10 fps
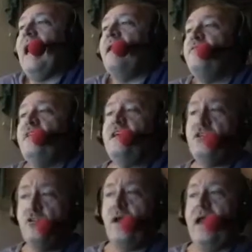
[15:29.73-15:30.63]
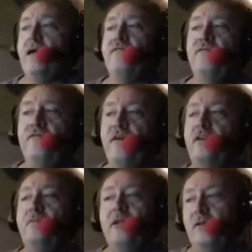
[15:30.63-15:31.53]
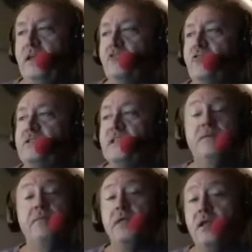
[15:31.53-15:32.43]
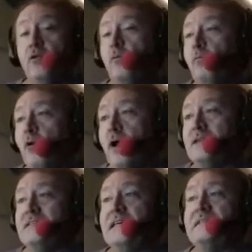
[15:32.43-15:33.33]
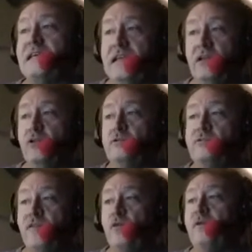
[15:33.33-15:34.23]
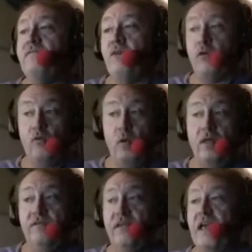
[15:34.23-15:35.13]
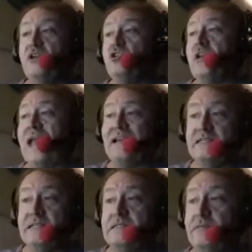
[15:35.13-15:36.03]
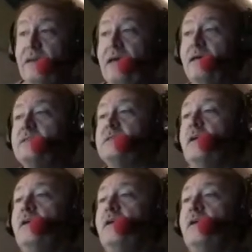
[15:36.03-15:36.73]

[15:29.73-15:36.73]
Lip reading: and then you have fundamental interest in the political process that includes voting, voter qualification, access to ballots,